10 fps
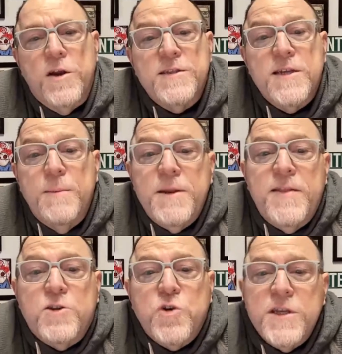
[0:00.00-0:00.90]
It's a company
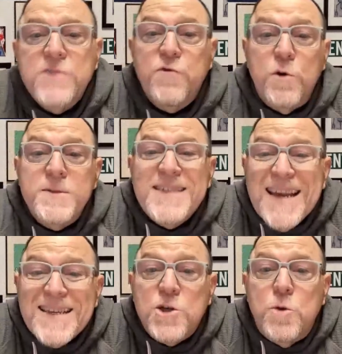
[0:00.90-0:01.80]
that transforms
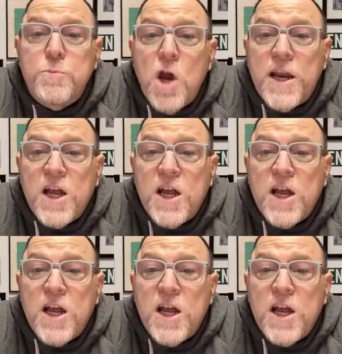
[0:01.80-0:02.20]
technical product